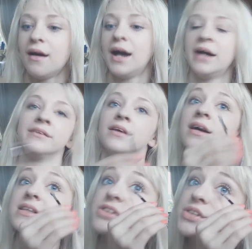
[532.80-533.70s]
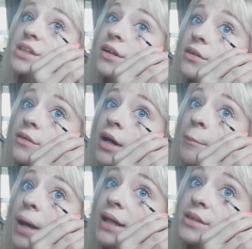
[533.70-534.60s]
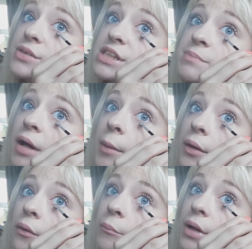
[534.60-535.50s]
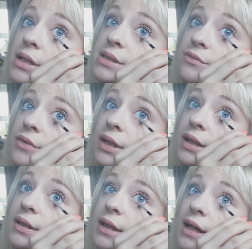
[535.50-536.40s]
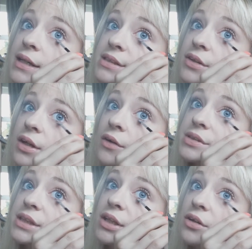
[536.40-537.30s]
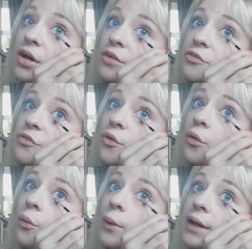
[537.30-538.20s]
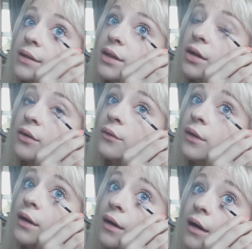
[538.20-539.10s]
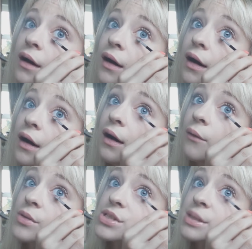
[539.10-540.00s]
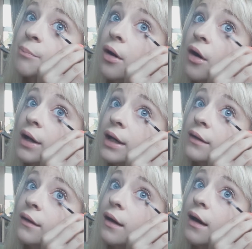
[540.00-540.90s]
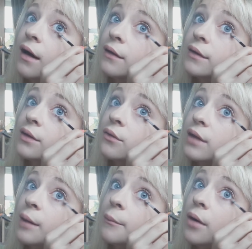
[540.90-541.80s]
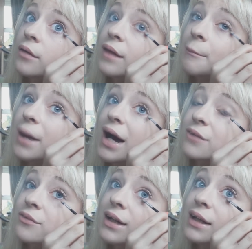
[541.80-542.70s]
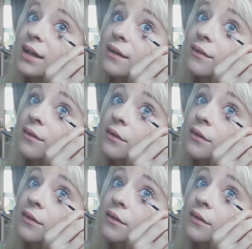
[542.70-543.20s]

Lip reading: And it's just a good palette to experiment on, because at the end of the day, it's only costing you kind of £4, you know, which is a bargain. And they're not that bad, really.